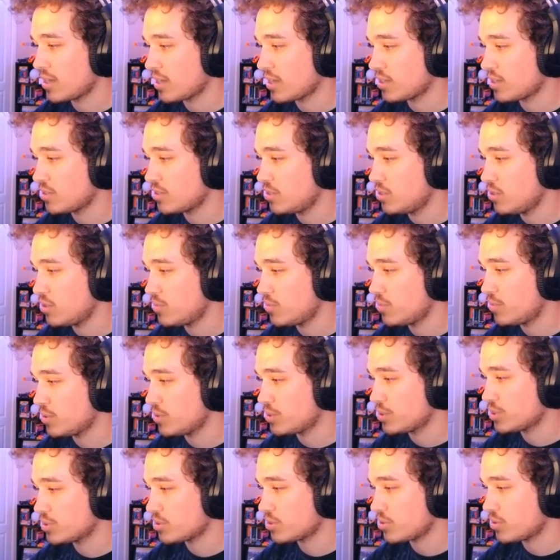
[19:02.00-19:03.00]
continue to
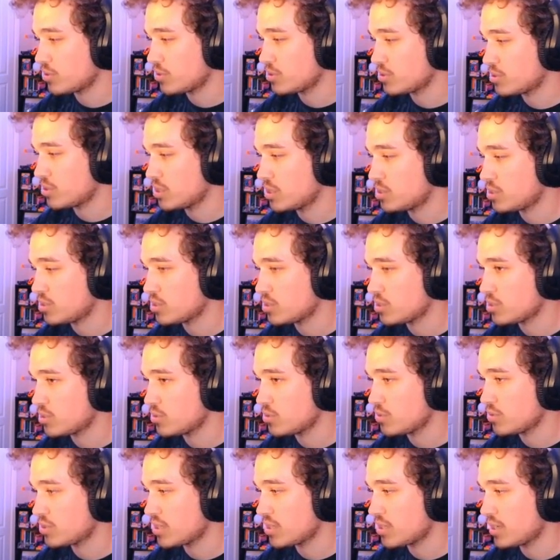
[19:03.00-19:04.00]
push, or it's just
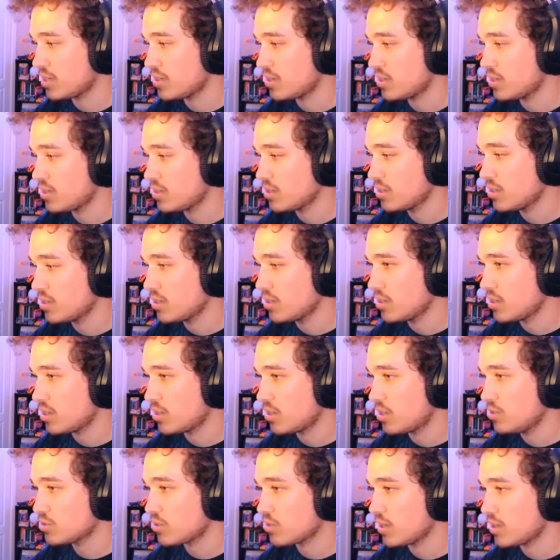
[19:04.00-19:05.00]
suicide. There's
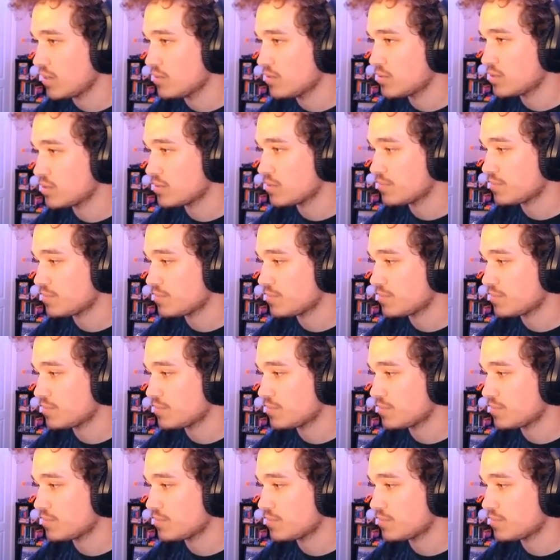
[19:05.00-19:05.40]
Graves.